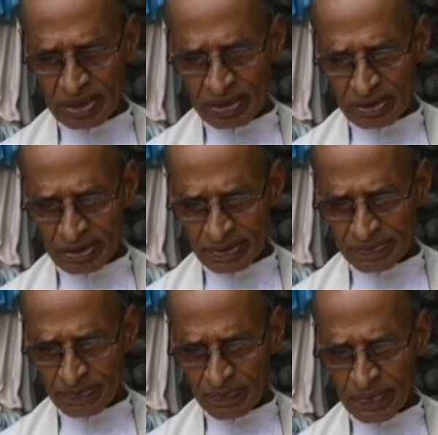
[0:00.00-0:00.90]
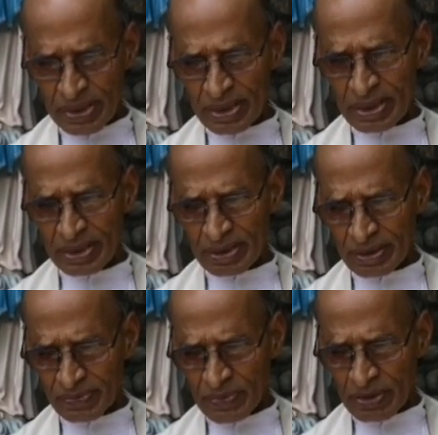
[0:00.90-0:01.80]
um, the
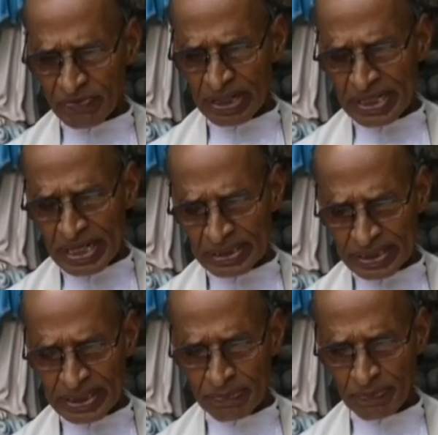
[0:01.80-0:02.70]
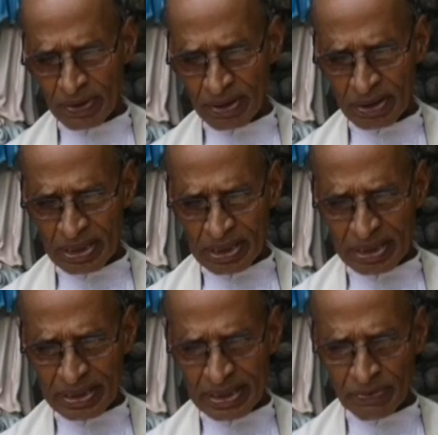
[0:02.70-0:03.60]
finding in the temple,
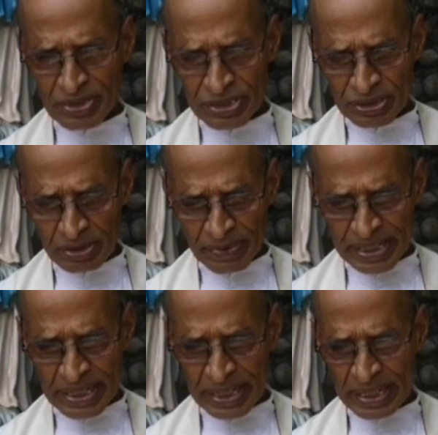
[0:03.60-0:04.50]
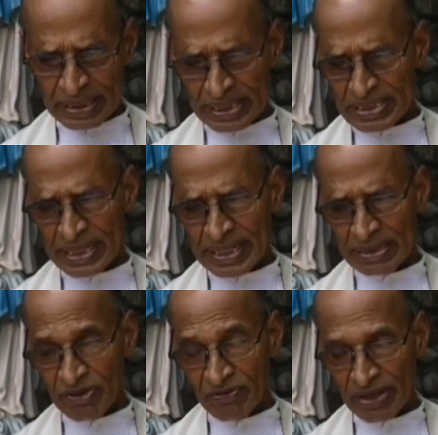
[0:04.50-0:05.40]
then visit to the Magi and things like that,
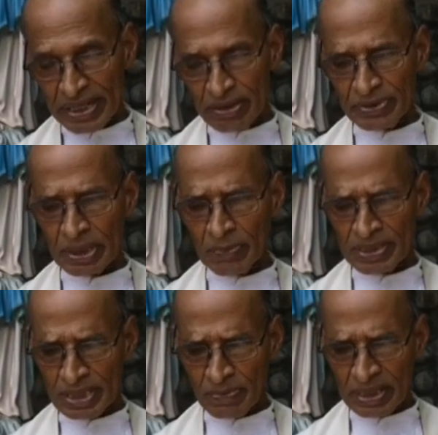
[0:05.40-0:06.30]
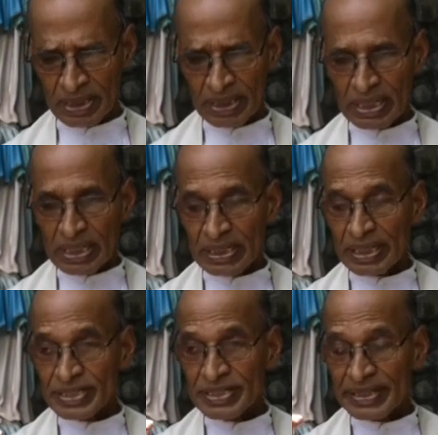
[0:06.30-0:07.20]
we find about our Blessed Mother that
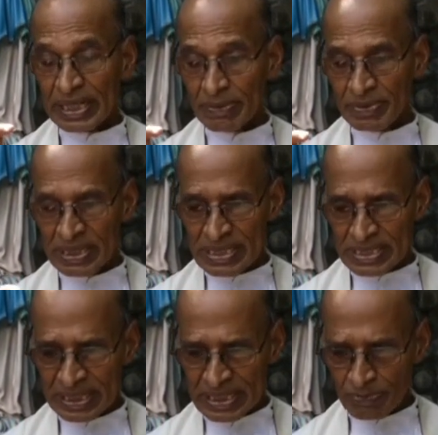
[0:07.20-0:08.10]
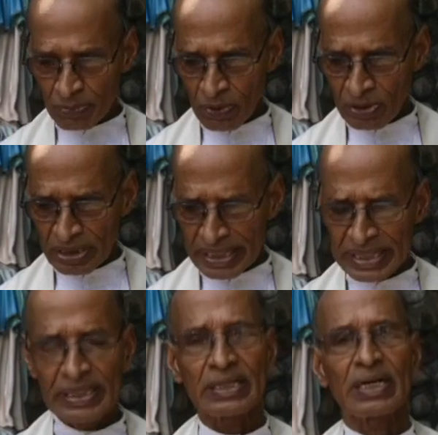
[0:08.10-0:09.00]
she kept these things pondering in
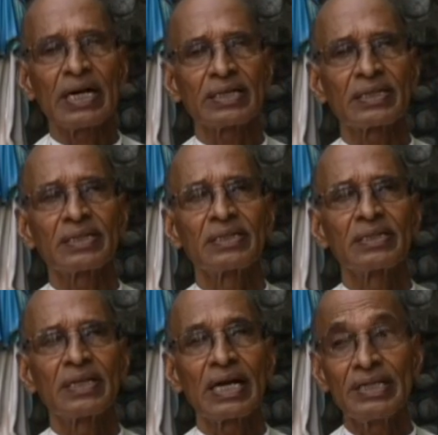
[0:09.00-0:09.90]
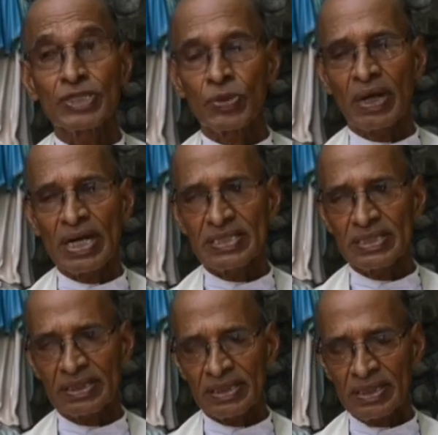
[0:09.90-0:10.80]
her heart. At least twice
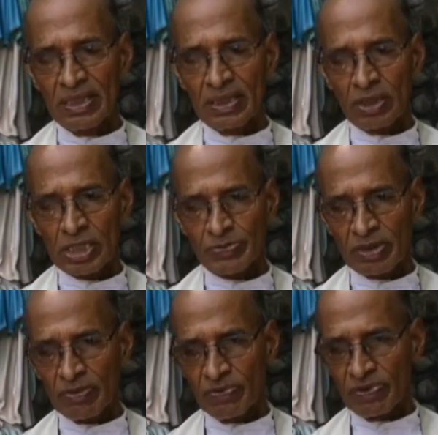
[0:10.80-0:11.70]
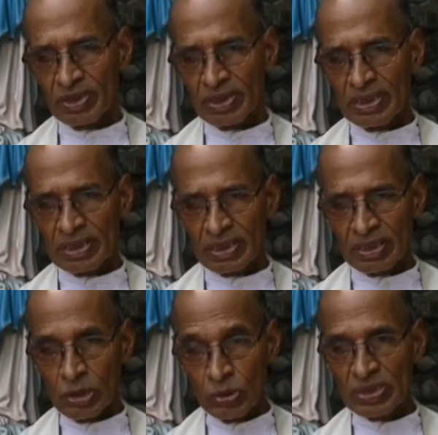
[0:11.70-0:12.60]
the Gospel of uh,
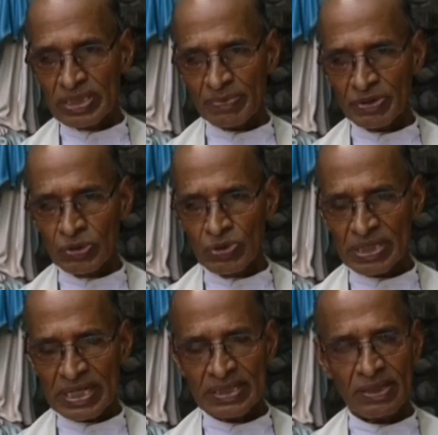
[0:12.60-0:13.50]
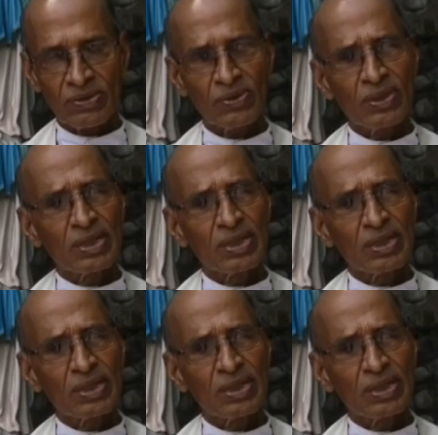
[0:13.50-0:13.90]
Luke chapter 2 says, you know,